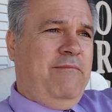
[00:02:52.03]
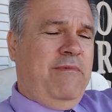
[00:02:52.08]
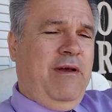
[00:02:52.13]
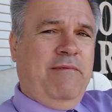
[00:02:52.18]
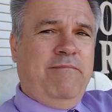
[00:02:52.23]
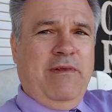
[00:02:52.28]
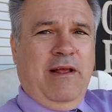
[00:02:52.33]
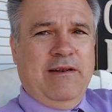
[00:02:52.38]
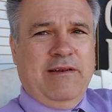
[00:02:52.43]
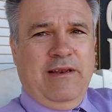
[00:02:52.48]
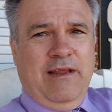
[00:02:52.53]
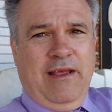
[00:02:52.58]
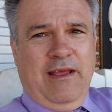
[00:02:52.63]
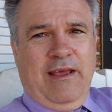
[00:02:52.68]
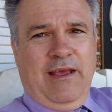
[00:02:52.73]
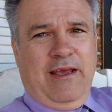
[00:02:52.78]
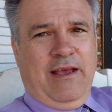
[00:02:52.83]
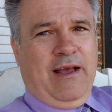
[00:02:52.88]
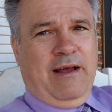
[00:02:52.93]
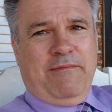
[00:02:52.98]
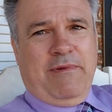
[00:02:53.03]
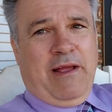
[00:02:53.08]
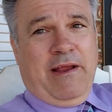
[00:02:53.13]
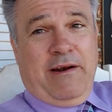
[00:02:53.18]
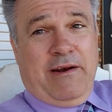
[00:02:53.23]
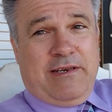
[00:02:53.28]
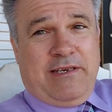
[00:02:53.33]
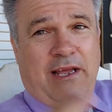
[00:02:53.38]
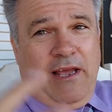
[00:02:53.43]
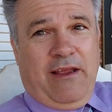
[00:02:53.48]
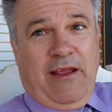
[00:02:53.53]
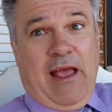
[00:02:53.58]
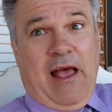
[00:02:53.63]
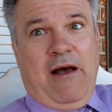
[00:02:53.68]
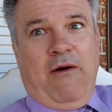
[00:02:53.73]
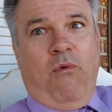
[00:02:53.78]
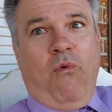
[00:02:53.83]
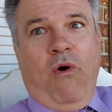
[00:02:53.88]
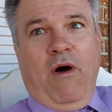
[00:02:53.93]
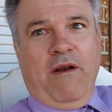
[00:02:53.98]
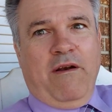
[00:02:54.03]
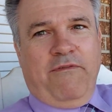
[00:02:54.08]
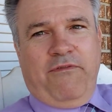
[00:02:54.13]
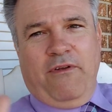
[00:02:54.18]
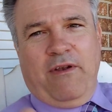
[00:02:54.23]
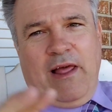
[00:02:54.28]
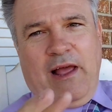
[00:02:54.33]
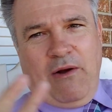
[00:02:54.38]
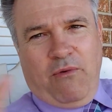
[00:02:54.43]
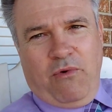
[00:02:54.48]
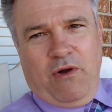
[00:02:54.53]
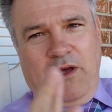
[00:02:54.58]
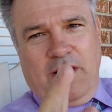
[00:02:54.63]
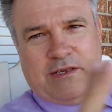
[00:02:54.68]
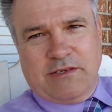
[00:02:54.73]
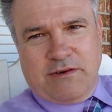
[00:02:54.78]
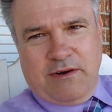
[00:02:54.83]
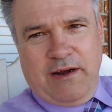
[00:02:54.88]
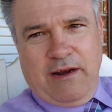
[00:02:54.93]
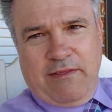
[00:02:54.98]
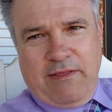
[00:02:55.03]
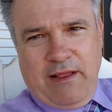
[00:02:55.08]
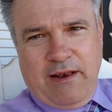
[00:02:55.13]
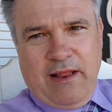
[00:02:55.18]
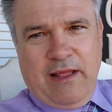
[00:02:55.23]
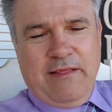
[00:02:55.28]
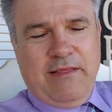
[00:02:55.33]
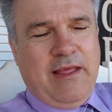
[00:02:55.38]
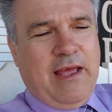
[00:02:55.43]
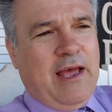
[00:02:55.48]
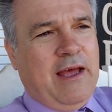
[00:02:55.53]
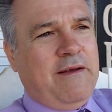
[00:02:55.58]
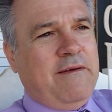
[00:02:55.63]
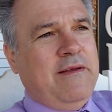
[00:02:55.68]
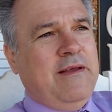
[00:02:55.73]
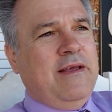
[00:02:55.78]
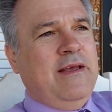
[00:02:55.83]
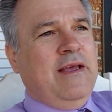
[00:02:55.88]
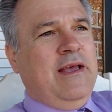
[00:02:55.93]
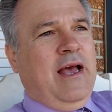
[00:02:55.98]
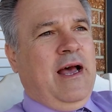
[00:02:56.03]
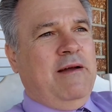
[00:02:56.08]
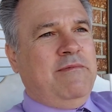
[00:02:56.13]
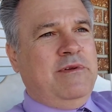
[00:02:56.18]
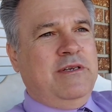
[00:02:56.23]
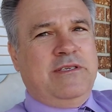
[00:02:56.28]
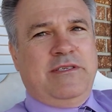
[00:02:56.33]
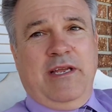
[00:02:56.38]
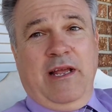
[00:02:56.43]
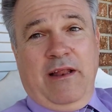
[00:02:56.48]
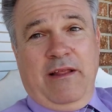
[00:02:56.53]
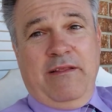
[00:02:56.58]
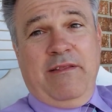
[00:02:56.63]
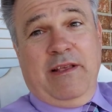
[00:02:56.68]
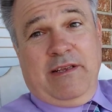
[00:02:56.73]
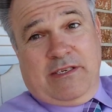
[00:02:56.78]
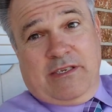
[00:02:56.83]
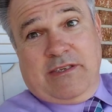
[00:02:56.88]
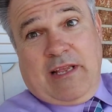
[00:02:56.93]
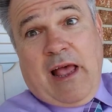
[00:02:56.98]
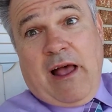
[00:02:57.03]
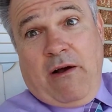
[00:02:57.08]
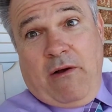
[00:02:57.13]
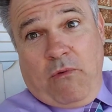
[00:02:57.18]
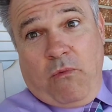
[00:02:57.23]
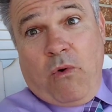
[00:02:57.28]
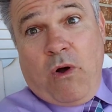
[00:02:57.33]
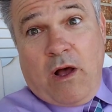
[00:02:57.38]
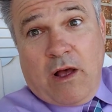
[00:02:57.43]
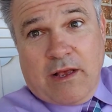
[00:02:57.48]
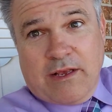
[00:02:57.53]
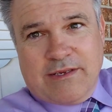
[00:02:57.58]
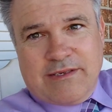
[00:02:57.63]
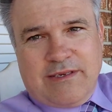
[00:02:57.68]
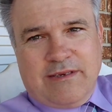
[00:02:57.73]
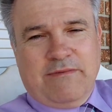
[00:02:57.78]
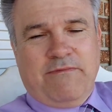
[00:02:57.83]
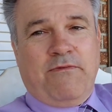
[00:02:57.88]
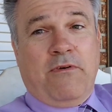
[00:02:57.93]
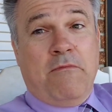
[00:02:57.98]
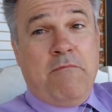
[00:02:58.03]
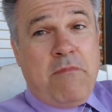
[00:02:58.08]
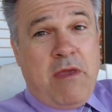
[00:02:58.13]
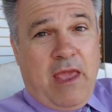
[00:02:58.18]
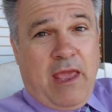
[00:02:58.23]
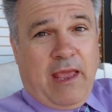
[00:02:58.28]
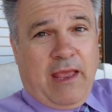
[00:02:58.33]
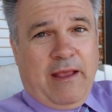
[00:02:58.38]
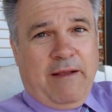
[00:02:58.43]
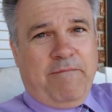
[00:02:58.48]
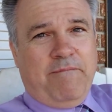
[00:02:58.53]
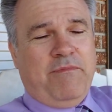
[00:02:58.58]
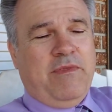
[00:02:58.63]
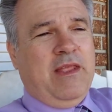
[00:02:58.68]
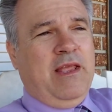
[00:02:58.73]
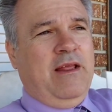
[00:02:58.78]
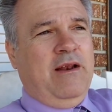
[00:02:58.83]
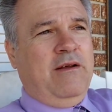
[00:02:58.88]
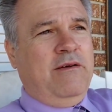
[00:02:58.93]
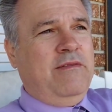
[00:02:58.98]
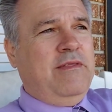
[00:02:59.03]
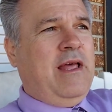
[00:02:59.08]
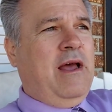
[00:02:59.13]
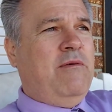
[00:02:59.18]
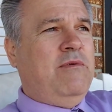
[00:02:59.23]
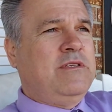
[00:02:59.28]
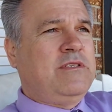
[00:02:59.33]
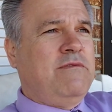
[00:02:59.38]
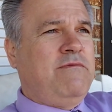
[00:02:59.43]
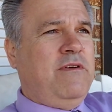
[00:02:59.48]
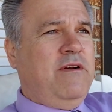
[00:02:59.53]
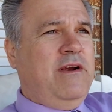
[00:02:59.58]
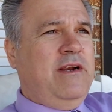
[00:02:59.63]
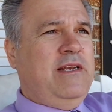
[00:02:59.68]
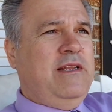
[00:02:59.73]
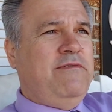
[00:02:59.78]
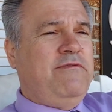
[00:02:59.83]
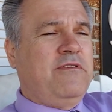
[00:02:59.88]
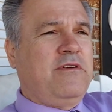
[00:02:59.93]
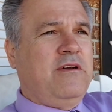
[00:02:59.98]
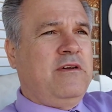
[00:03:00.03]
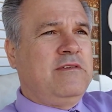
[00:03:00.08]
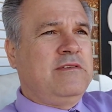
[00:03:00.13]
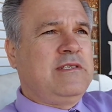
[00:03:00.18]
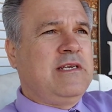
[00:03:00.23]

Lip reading: I'm not here to tell you how wonderful I was or anything like that. I'm just telling you this is how it was for me. That was a very difficult